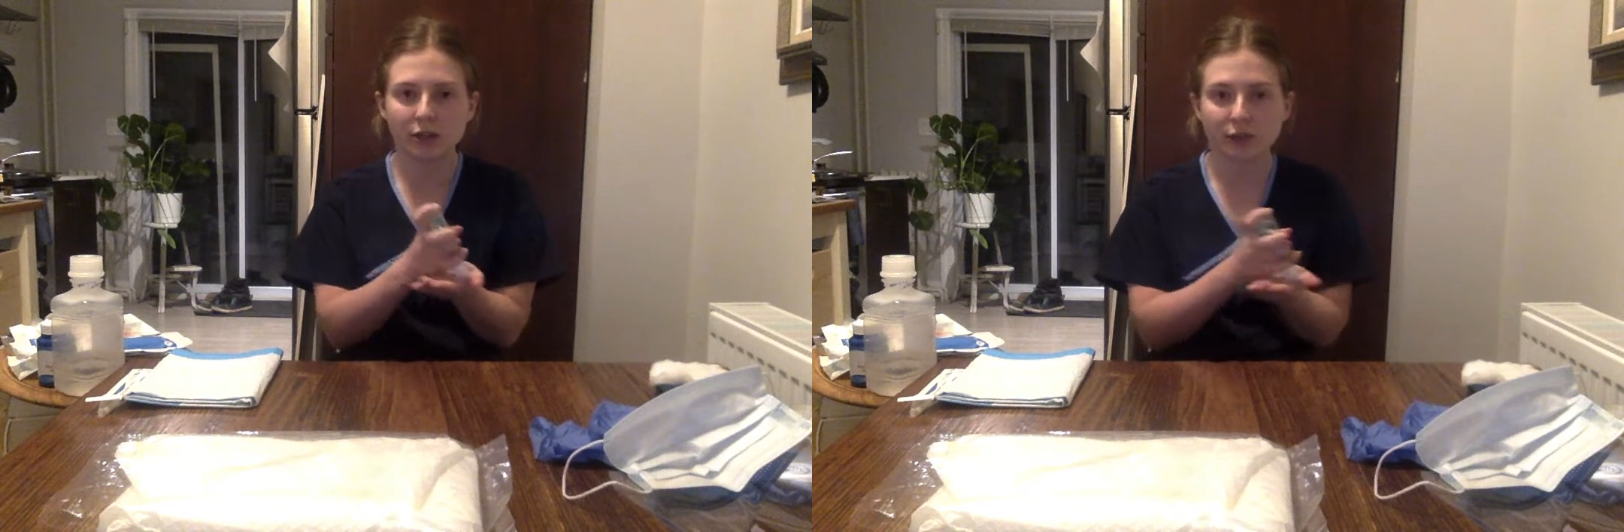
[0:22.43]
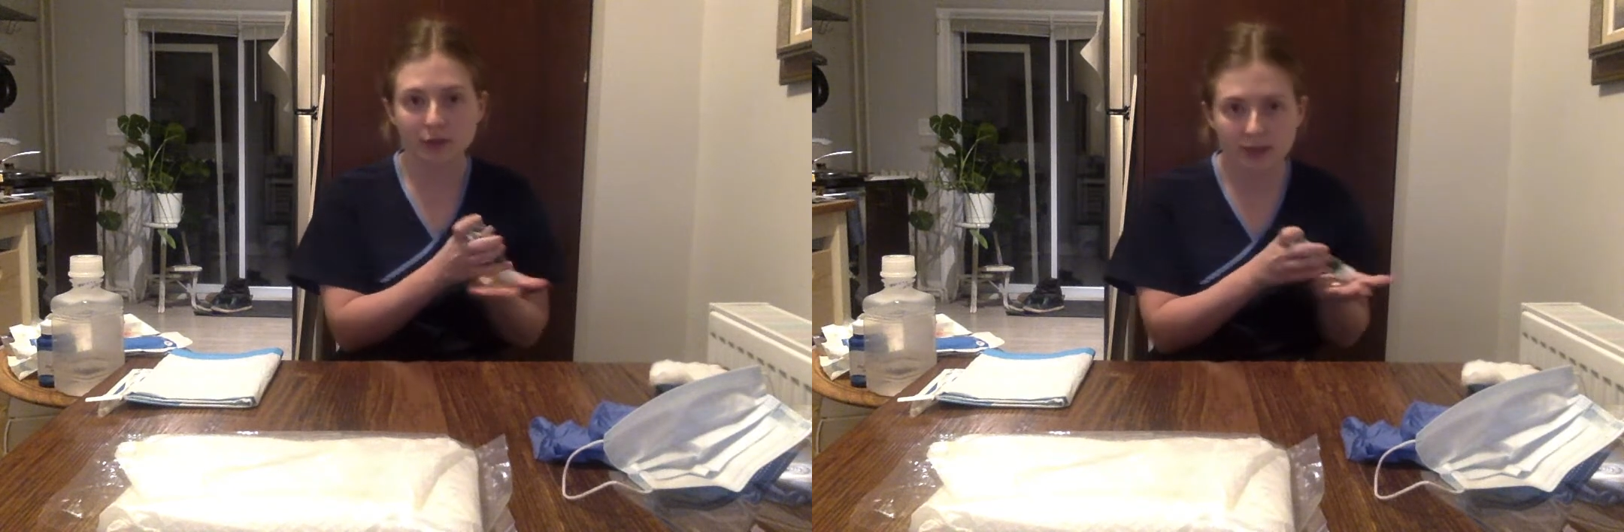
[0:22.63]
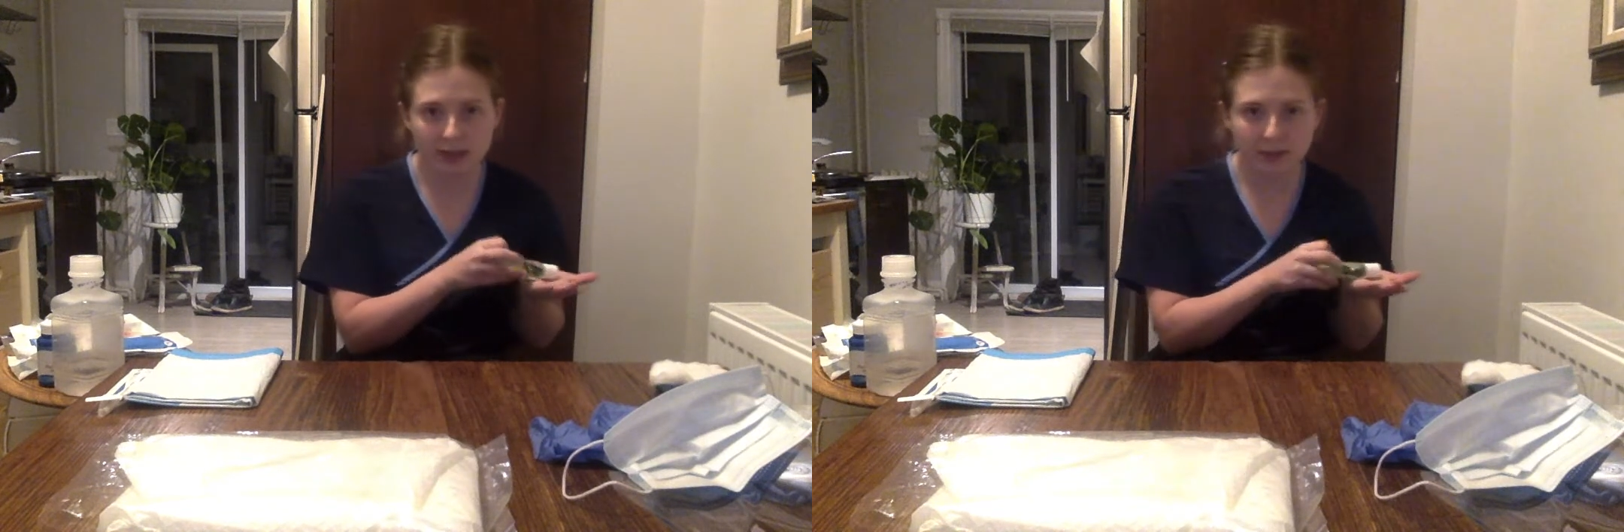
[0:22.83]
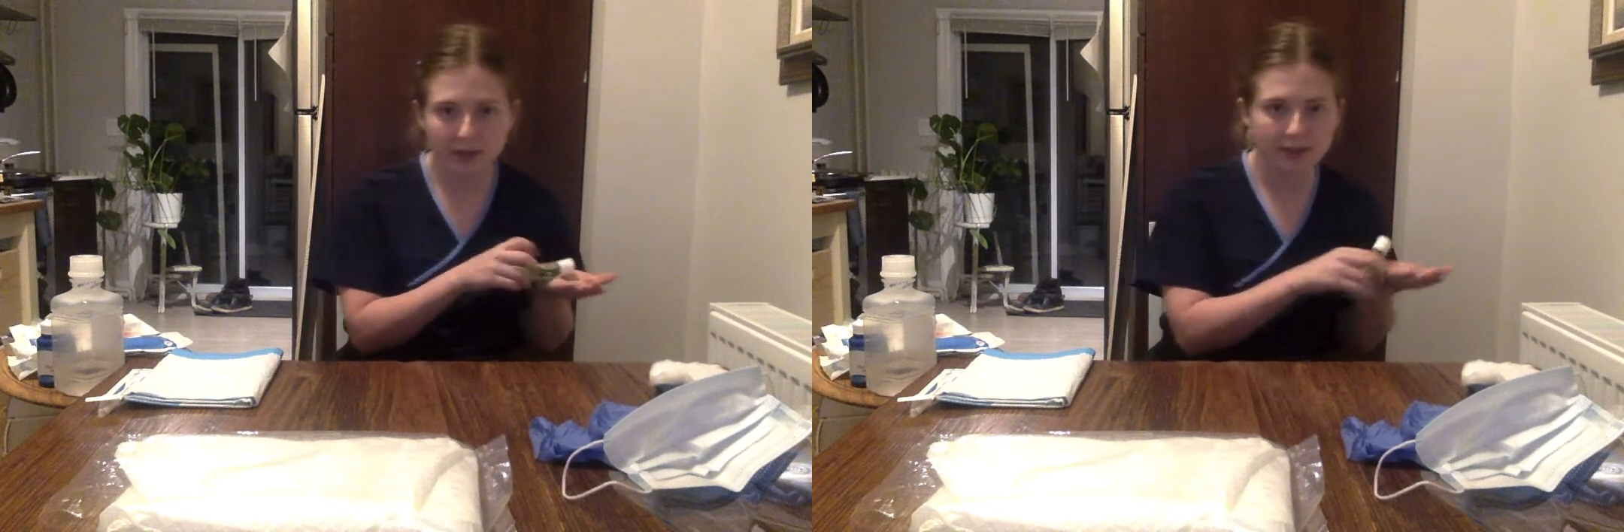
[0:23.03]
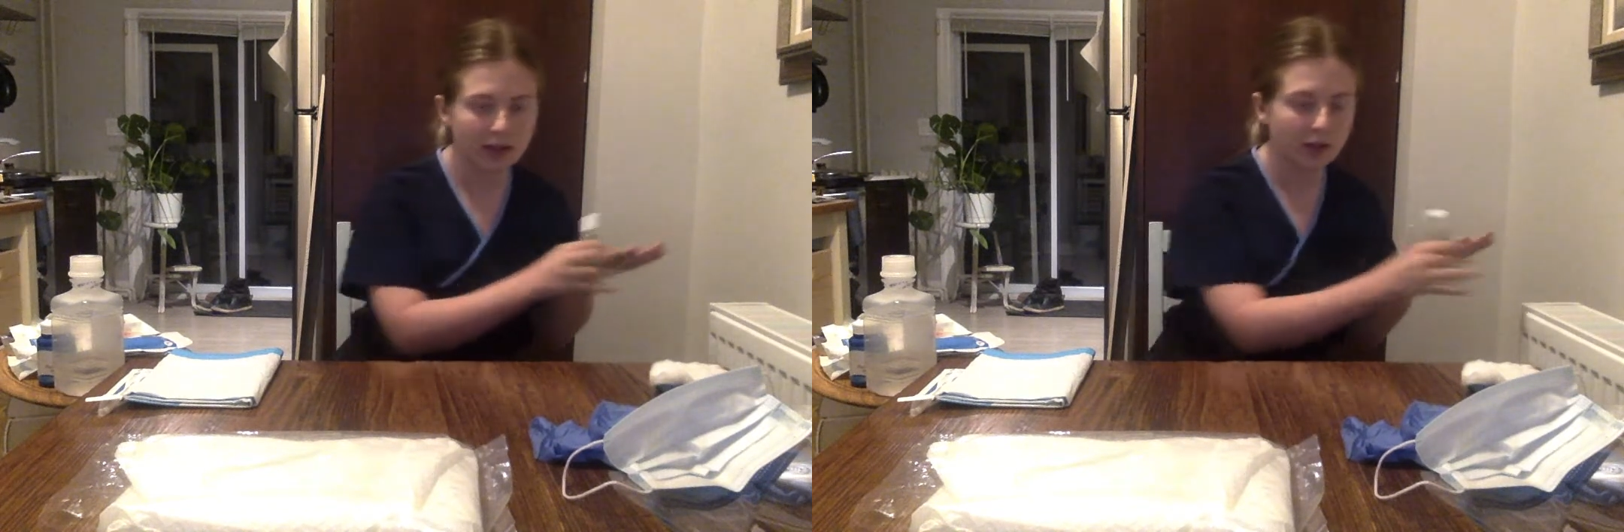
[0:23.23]
introducing
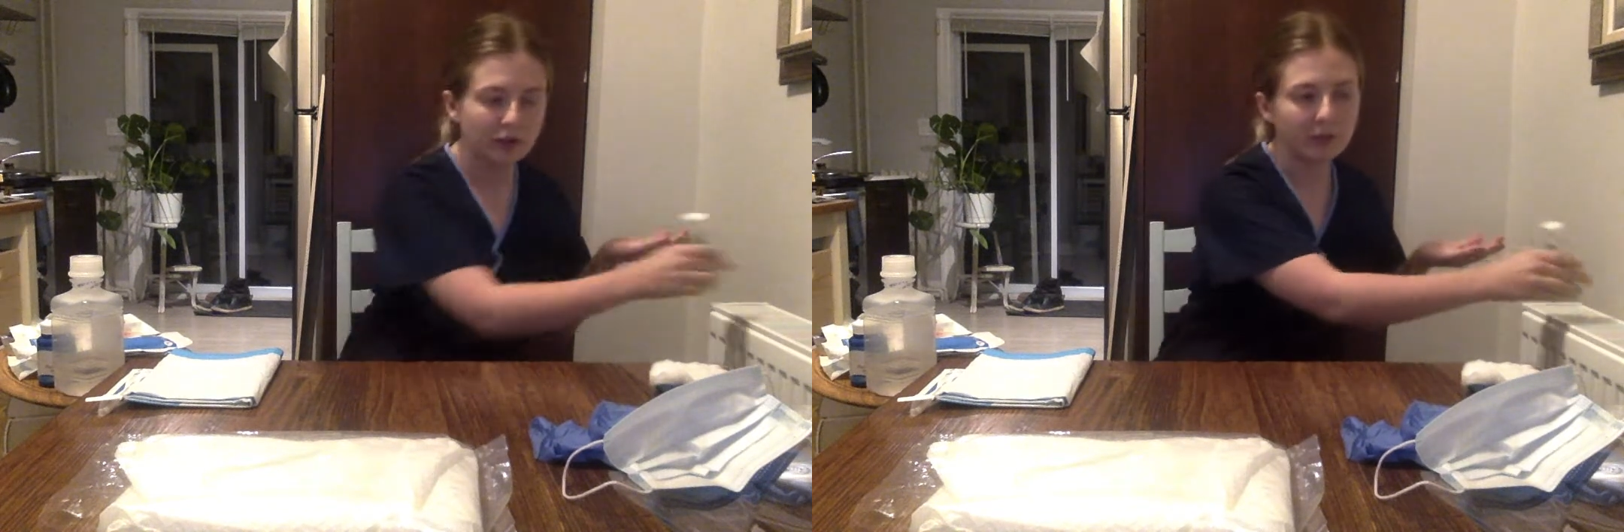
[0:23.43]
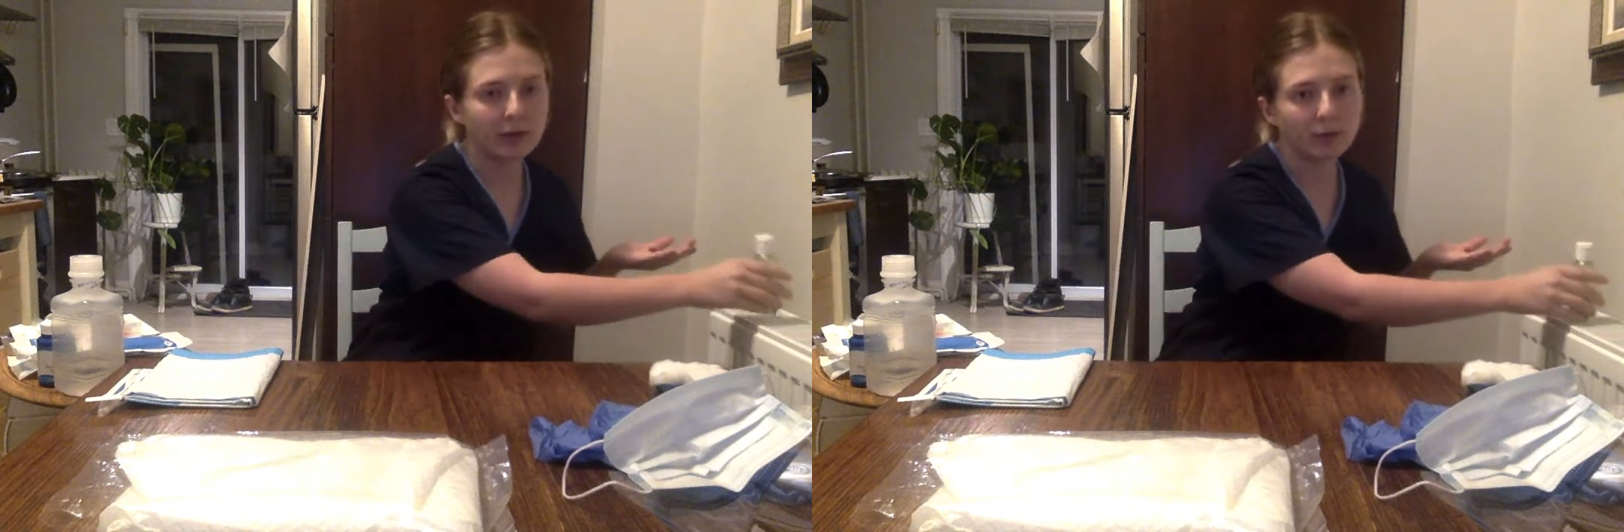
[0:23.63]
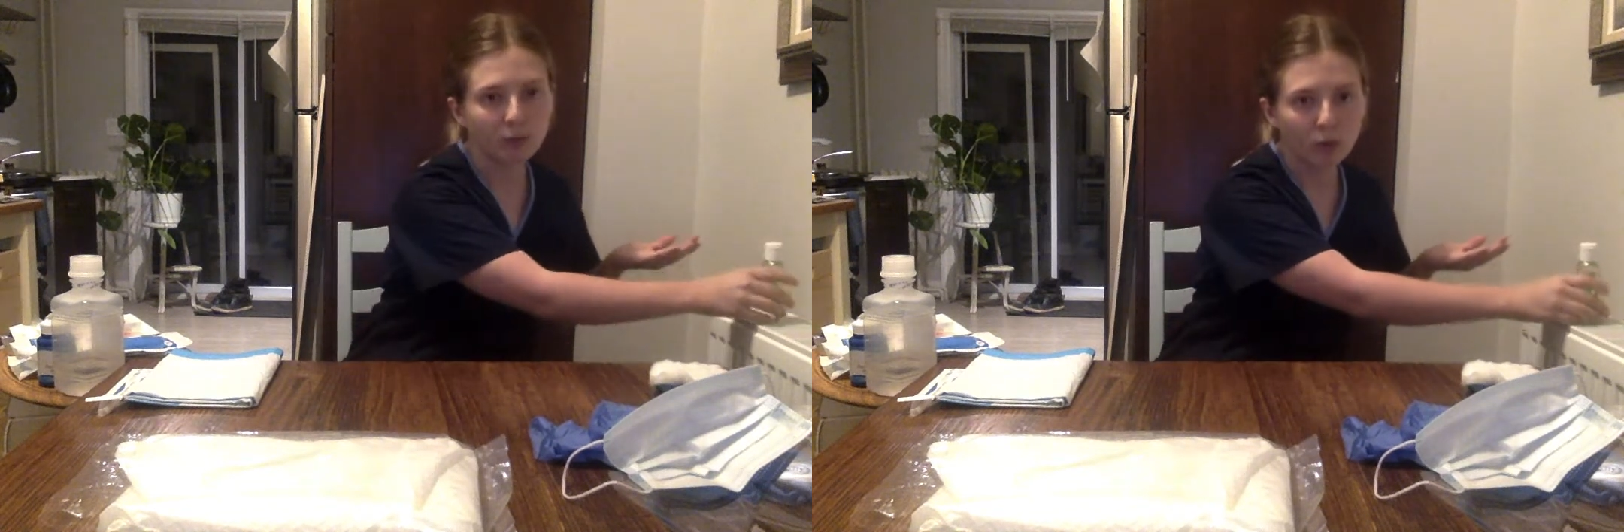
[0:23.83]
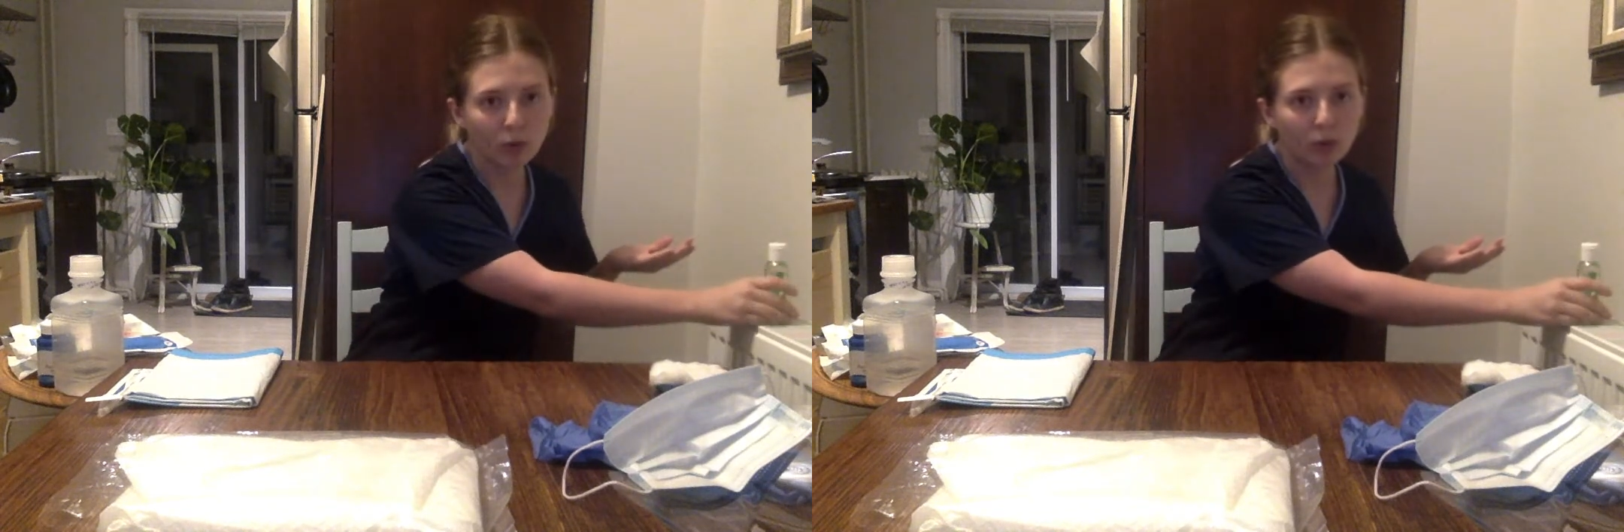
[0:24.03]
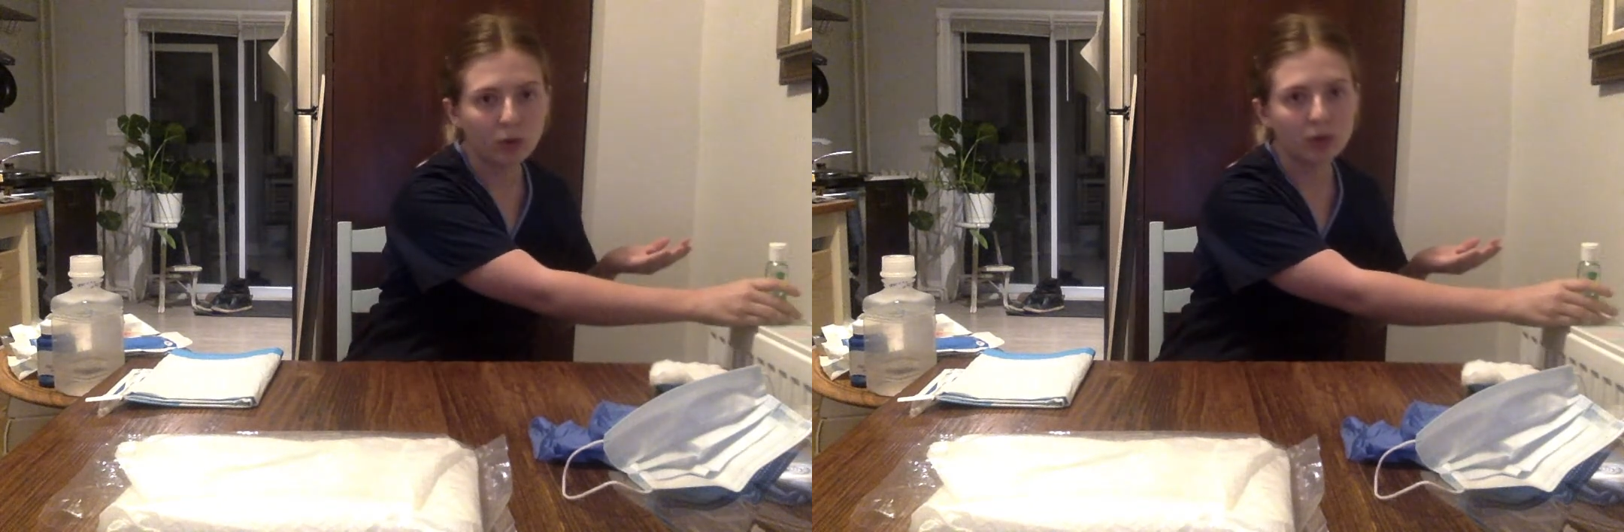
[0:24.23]
myself, my
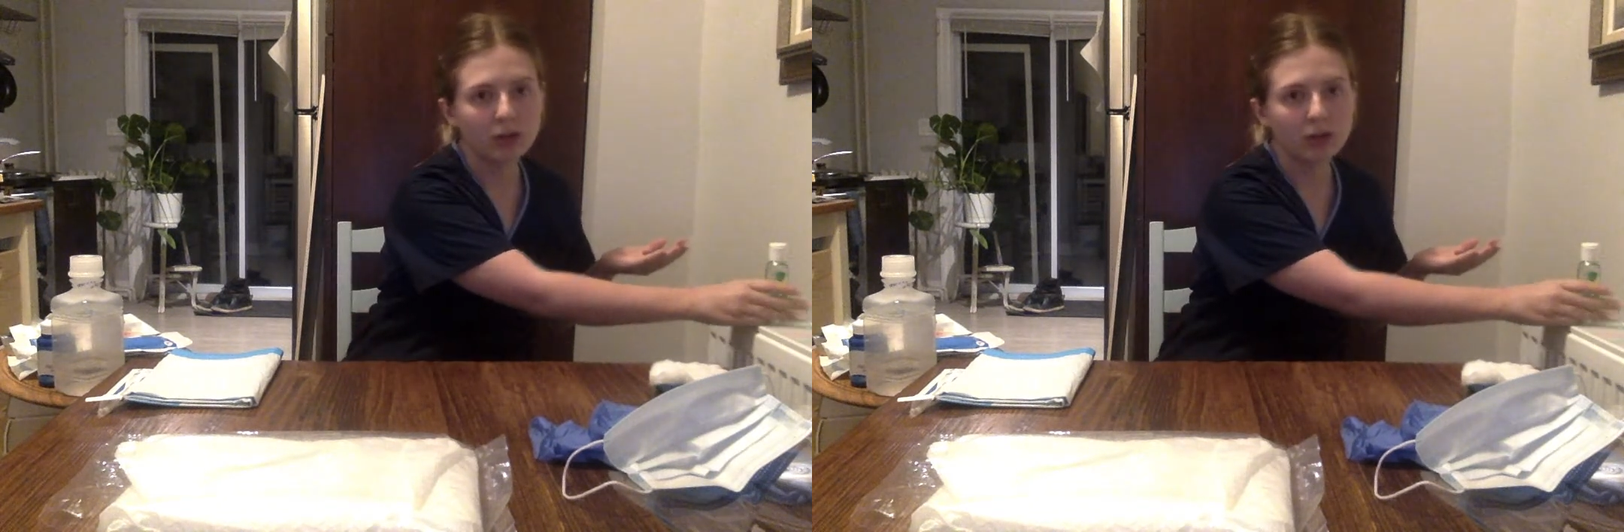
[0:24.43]
role,